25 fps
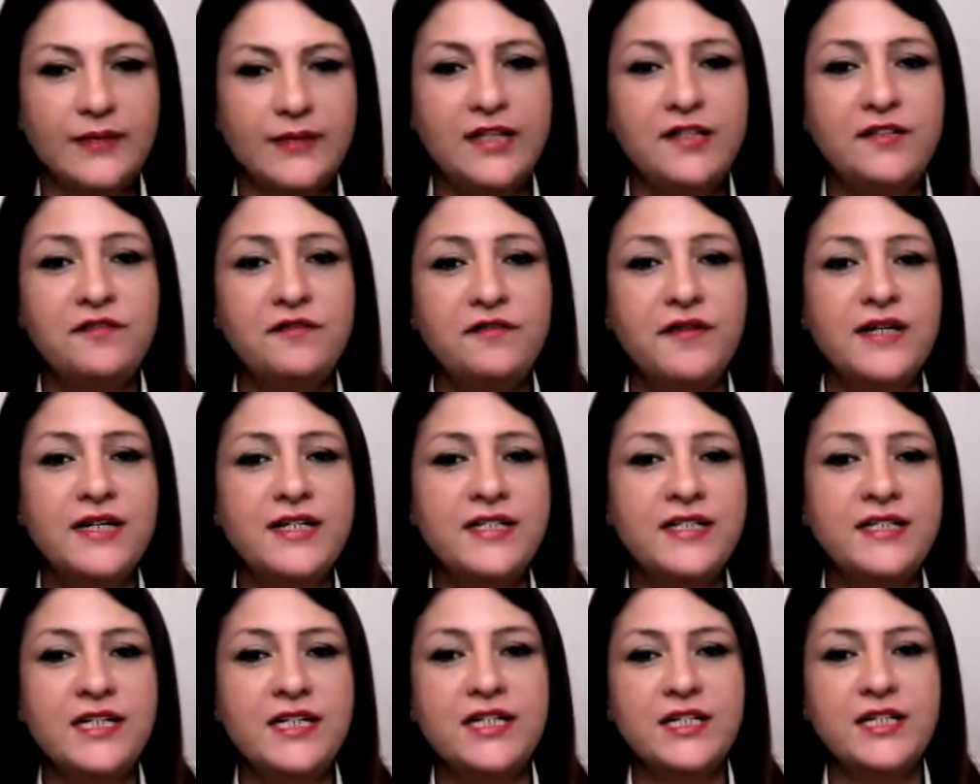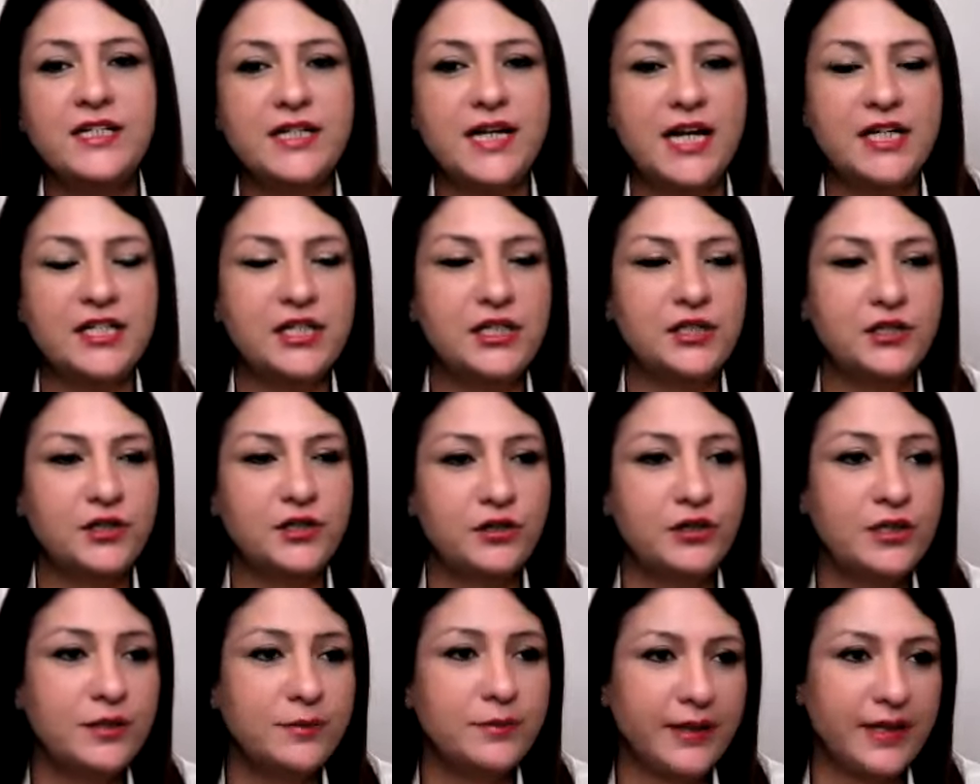his first international
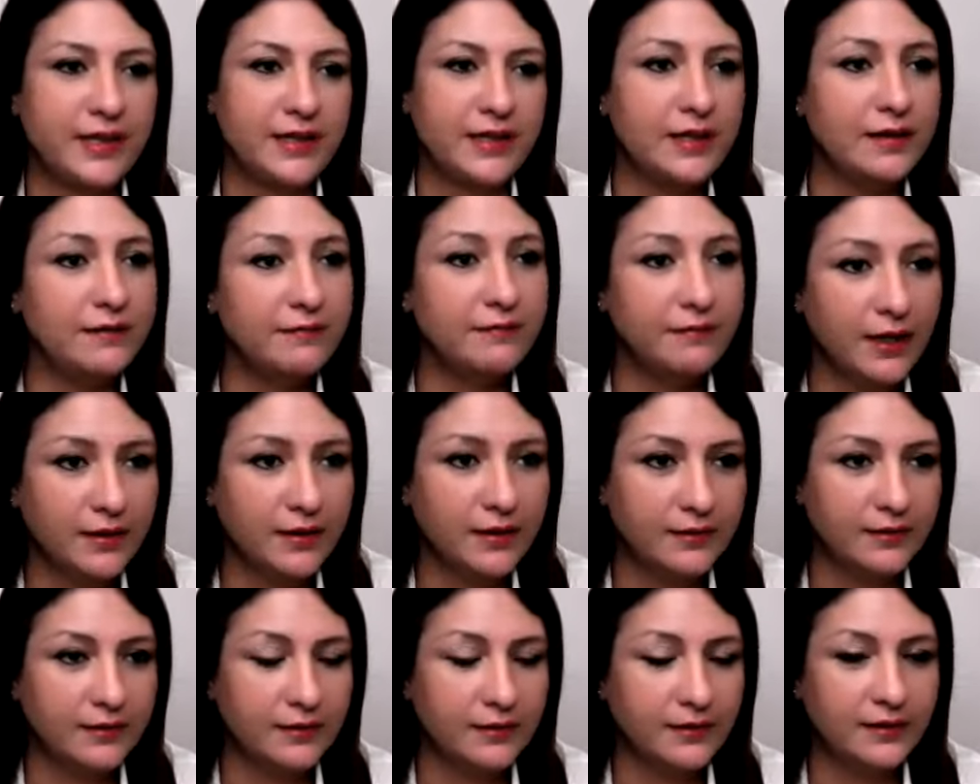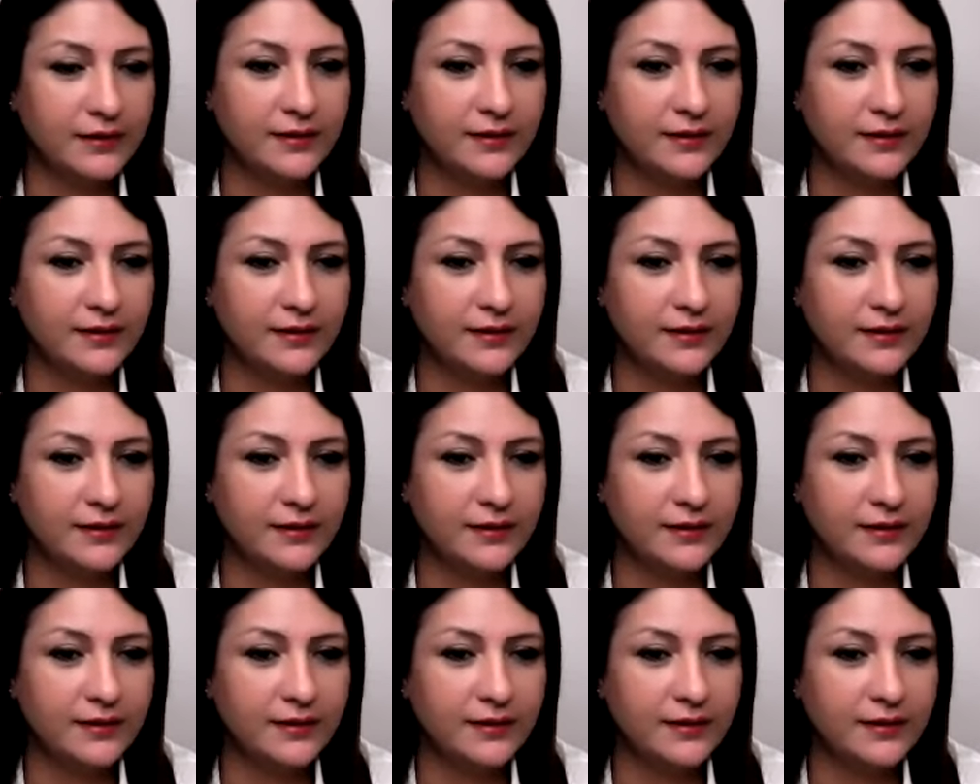tournament, he won.